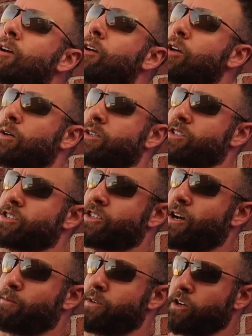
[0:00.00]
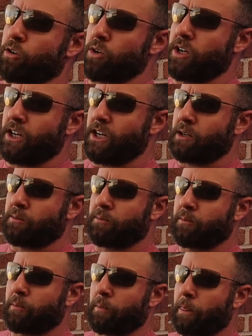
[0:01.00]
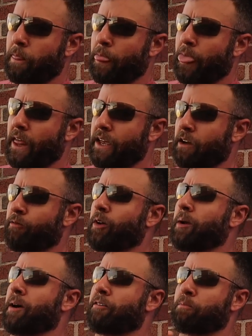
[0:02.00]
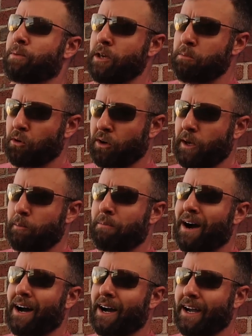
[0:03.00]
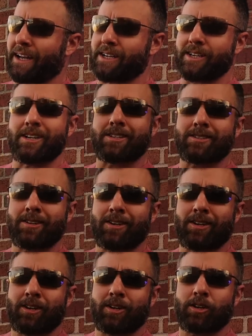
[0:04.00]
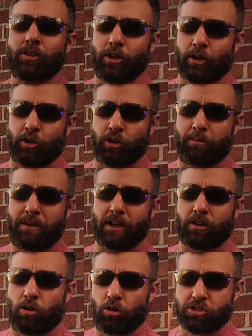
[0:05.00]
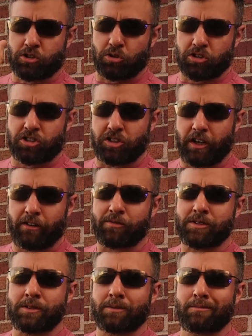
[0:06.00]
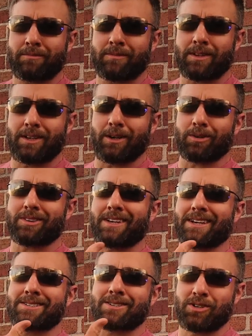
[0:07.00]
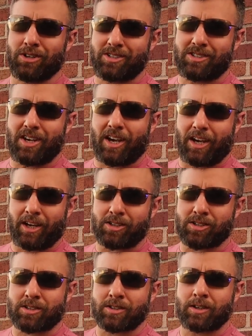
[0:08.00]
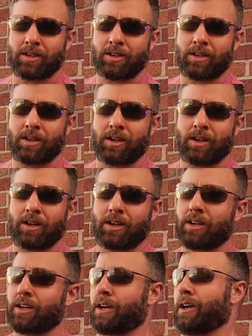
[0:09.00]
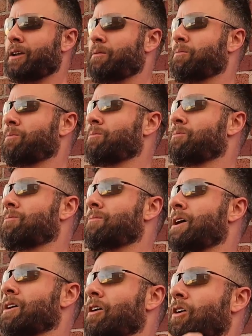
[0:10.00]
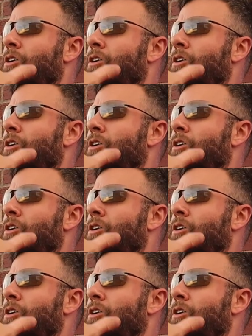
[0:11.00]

you know, to some degree, if enough people get behind it, there could be a cultural shift. You know, things could change, and it could